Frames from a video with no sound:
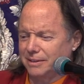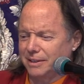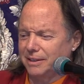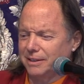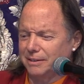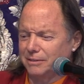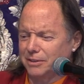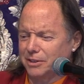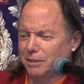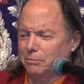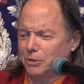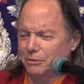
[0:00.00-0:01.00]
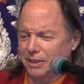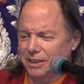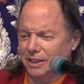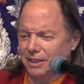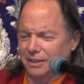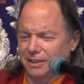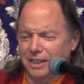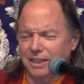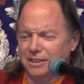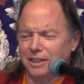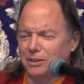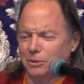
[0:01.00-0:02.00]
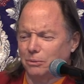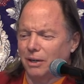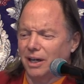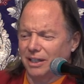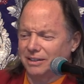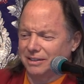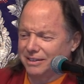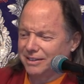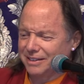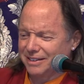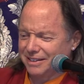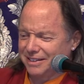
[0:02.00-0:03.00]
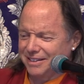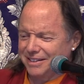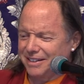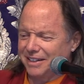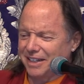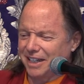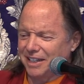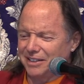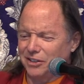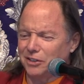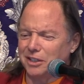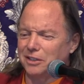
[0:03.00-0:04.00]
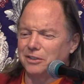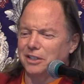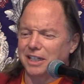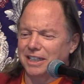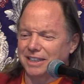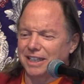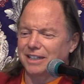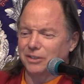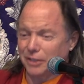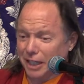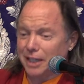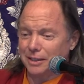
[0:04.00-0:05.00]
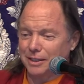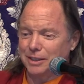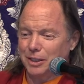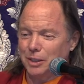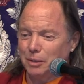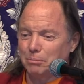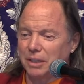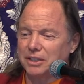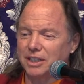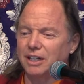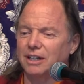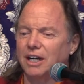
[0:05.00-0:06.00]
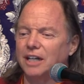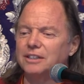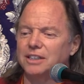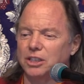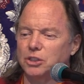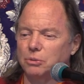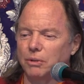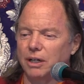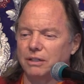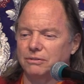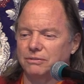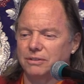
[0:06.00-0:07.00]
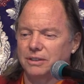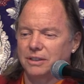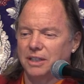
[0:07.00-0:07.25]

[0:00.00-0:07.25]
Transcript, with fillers: you know, some movie star. Anything you want, okay? You can look like that, okay? But there are 112